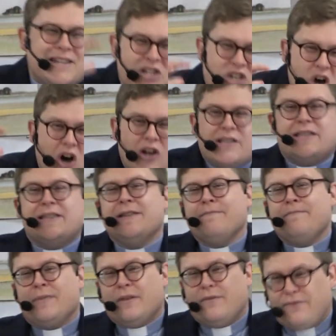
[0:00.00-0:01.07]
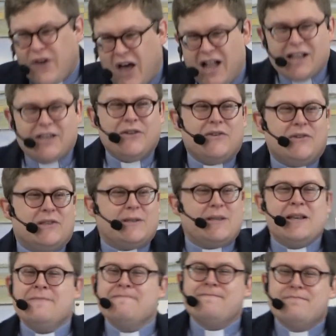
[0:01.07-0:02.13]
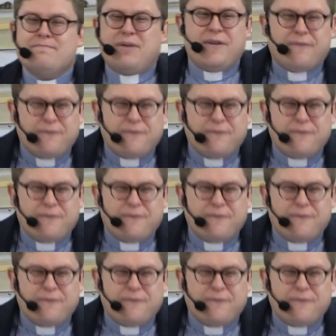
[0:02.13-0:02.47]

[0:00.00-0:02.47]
and God's values. Be